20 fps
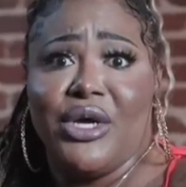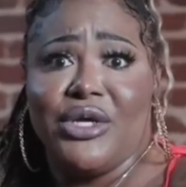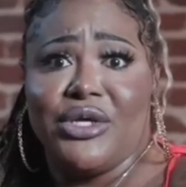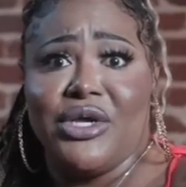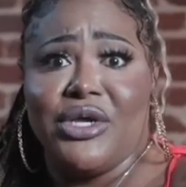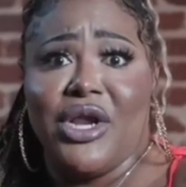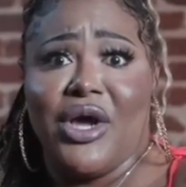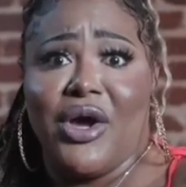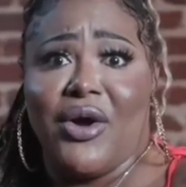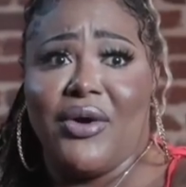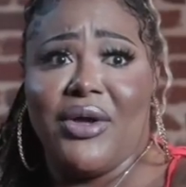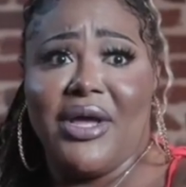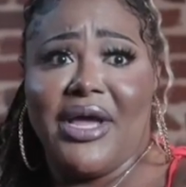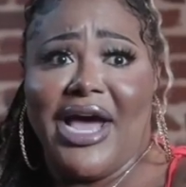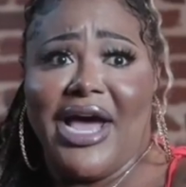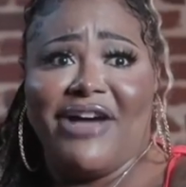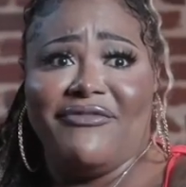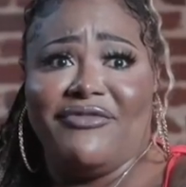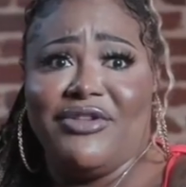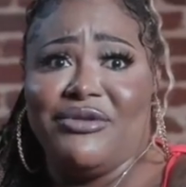You know,
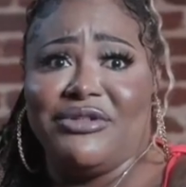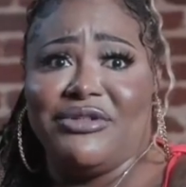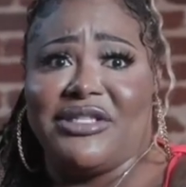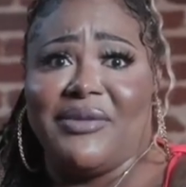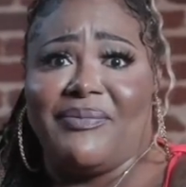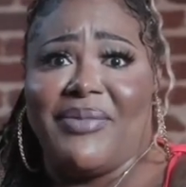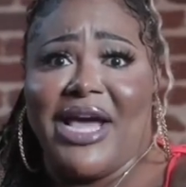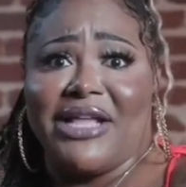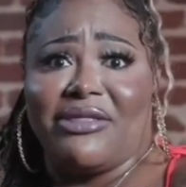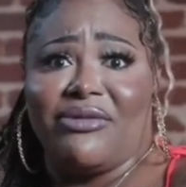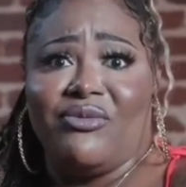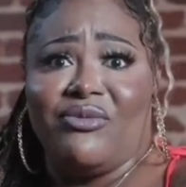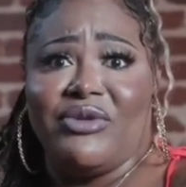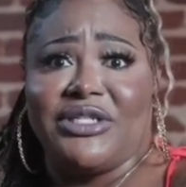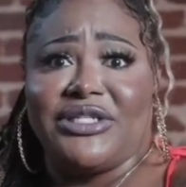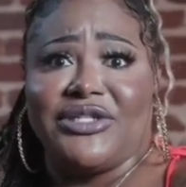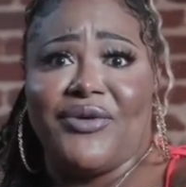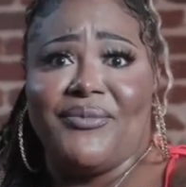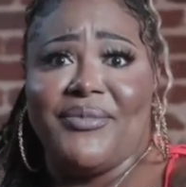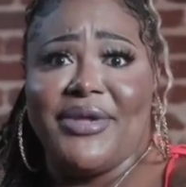I've used the bathroom
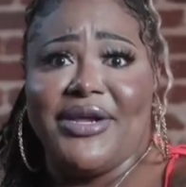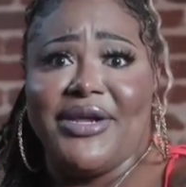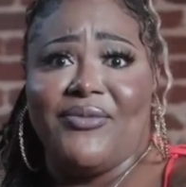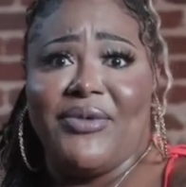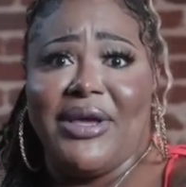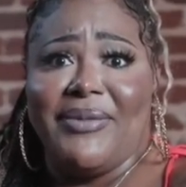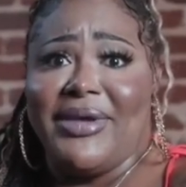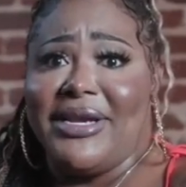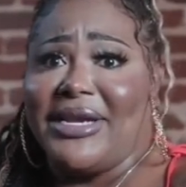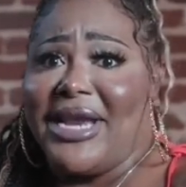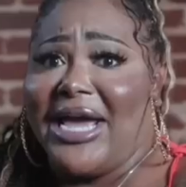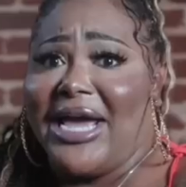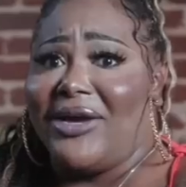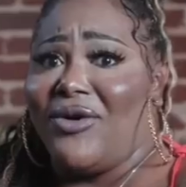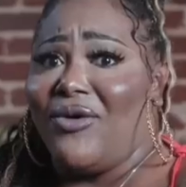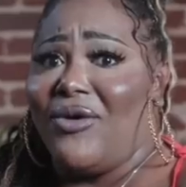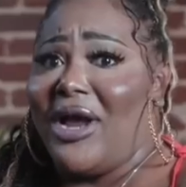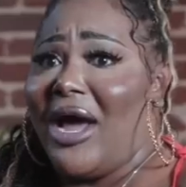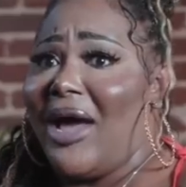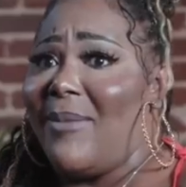with so many women, like
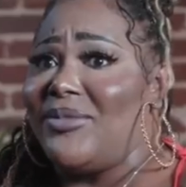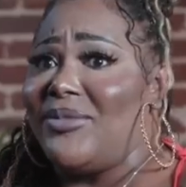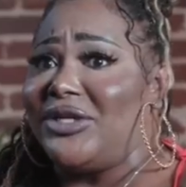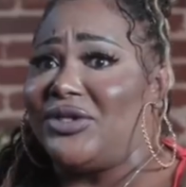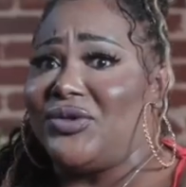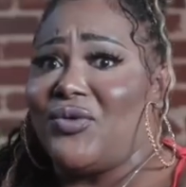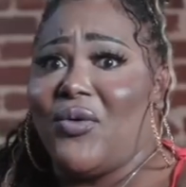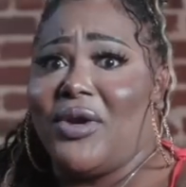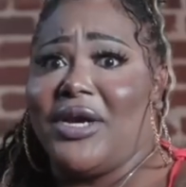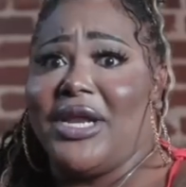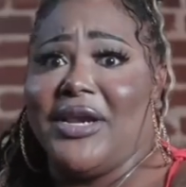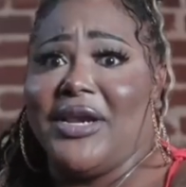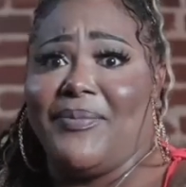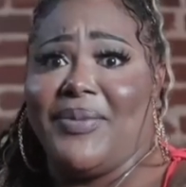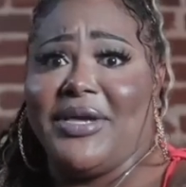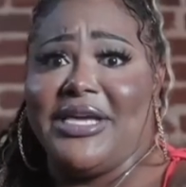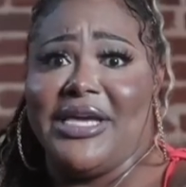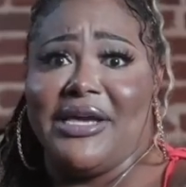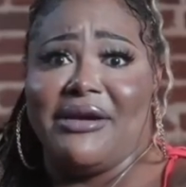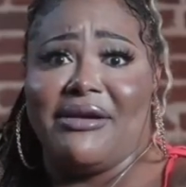going, I'm just going there to
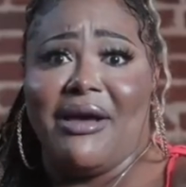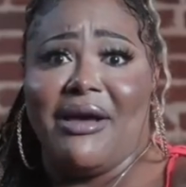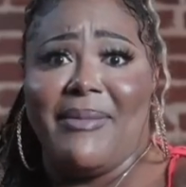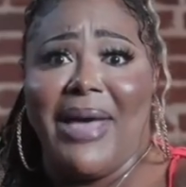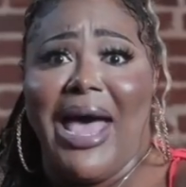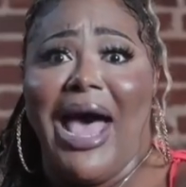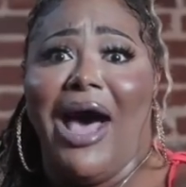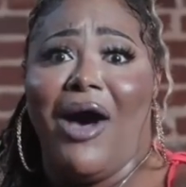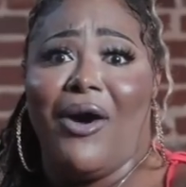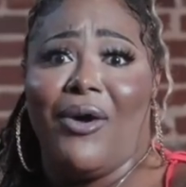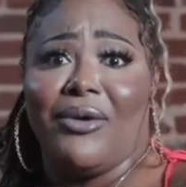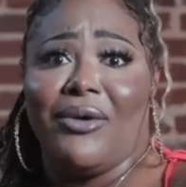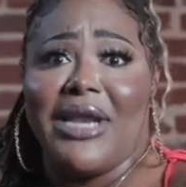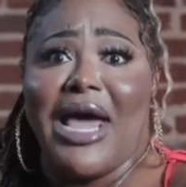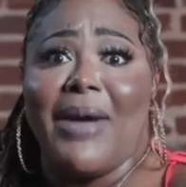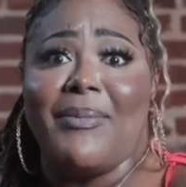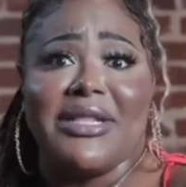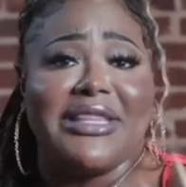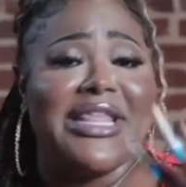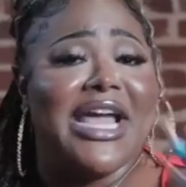pee and come out.
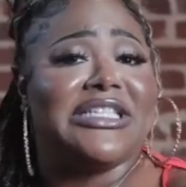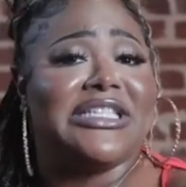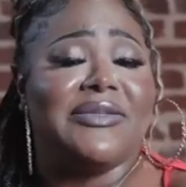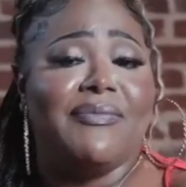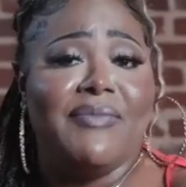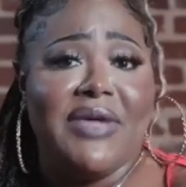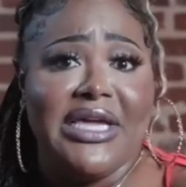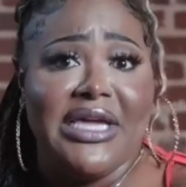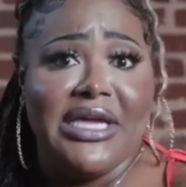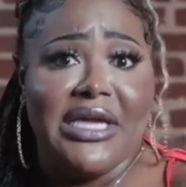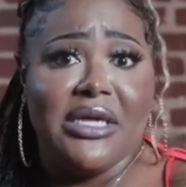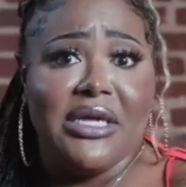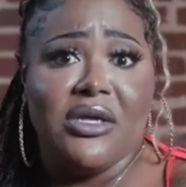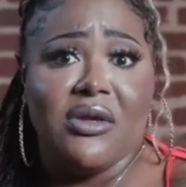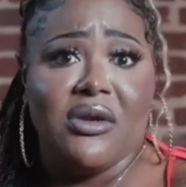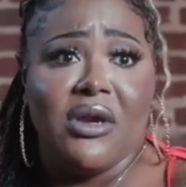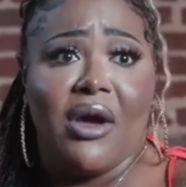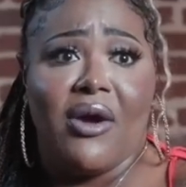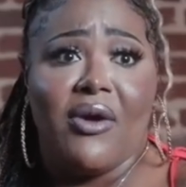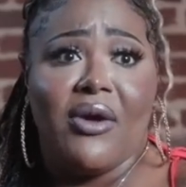Like, but that's me,
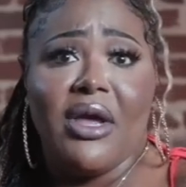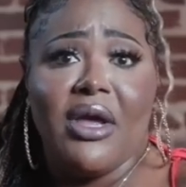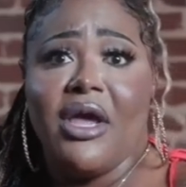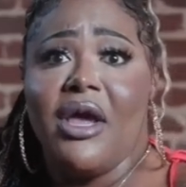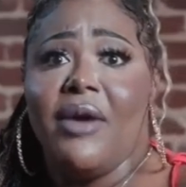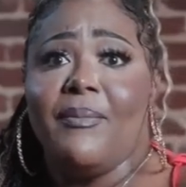you know.